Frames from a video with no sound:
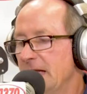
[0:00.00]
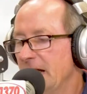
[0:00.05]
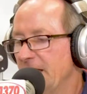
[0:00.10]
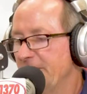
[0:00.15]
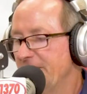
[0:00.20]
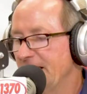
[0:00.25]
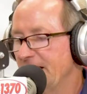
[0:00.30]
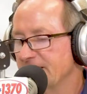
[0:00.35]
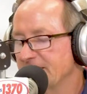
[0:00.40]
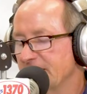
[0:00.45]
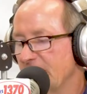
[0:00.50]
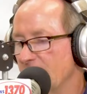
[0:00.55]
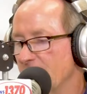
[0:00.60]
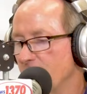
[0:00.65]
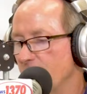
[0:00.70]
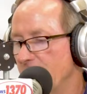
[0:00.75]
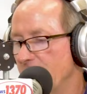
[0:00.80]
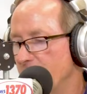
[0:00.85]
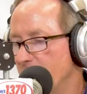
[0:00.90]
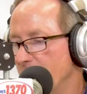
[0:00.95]
and thanks, Don. And
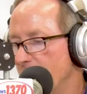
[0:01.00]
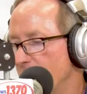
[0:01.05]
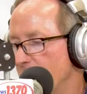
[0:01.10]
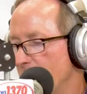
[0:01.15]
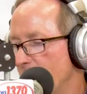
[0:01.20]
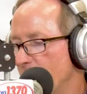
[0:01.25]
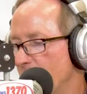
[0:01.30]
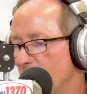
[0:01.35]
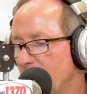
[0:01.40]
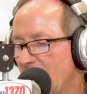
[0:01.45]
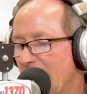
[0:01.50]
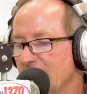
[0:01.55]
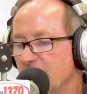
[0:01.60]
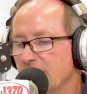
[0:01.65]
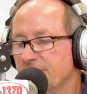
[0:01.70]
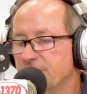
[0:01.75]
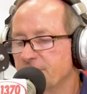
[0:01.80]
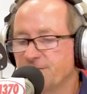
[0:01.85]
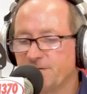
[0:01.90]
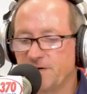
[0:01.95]
we, uh, we, I
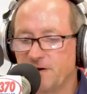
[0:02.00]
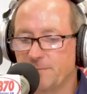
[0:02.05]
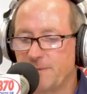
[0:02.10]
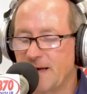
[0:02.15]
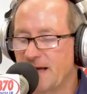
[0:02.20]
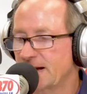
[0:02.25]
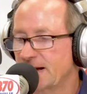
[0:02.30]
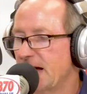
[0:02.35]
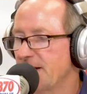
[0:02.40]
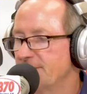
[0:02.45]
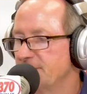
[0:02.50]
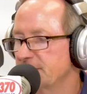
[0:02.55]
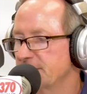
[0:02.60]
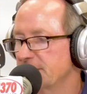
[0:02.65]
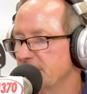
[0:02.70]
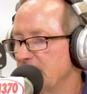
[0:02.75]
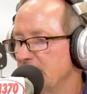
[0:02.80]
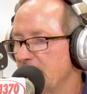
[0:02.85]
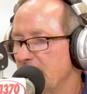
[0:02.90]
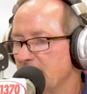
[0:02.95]
love the feedback,
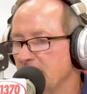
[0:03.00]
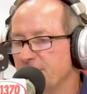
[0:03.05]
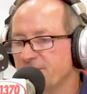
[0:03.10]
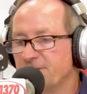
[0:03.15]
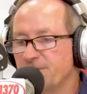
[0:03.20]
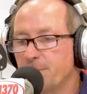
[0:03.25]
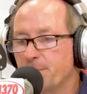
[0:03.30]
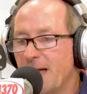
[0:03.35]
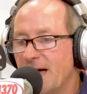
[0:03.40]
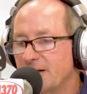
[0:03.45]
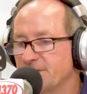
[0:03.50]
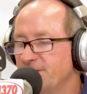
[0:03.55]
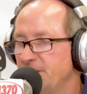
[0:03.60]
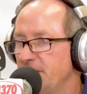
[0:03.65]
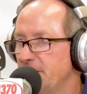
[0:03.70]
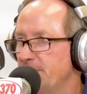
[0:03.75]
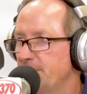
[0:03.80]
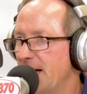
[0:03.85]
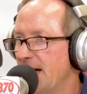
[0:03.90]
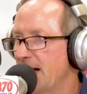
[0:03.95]
obviously, and I love bad
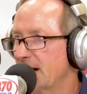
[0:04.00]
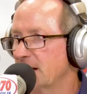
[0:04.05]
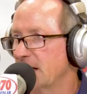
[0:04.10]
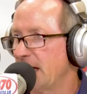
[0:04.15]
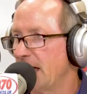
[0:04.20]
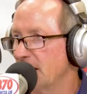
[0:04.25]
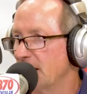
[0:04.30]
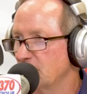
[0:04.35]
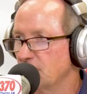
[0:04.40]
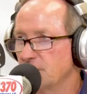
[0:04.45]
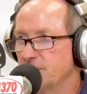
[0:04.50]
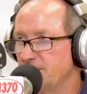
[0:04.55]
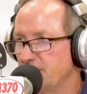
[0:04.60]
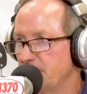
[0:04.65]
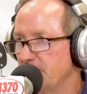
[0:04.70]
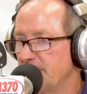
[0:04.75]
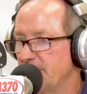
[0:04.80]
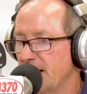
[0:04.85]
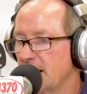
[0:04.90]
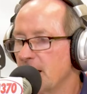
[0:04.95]
feedback and good
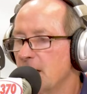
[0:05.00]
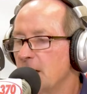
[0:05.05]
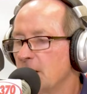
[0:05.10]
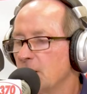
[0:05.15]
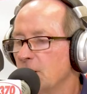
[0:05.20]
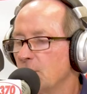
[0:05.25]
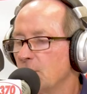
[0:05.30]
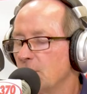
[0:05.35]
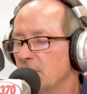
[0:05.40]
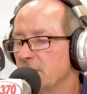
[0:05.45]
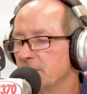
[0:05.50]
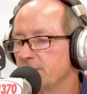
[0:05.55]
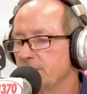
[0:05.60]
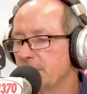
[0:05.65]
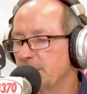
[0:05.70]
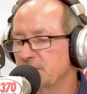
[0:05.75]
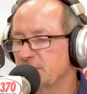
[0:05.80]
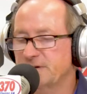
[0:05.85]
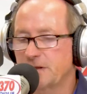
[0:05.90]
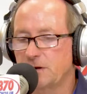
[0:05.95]
feedback. You know, one of the
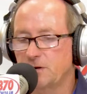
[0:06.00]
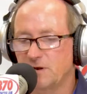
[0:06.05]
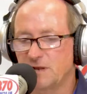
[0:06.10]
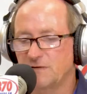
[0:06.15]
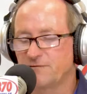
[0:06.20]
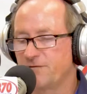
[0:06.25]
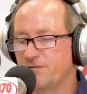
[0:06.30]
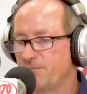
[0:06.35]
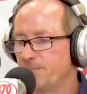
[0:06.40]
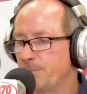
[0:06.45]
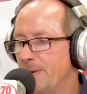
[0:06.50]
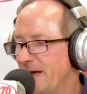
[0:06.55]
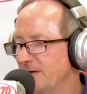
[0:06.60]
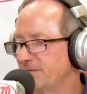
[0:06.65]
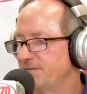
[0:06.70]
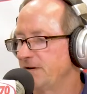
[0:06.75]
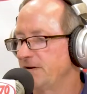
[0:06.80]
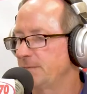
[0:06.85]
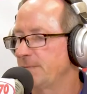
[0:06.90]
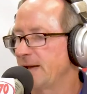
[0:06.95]
people say you love bad
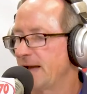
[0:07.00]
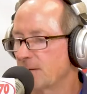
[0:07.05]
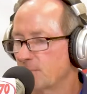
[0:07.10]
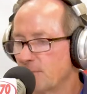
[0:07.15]
feedback.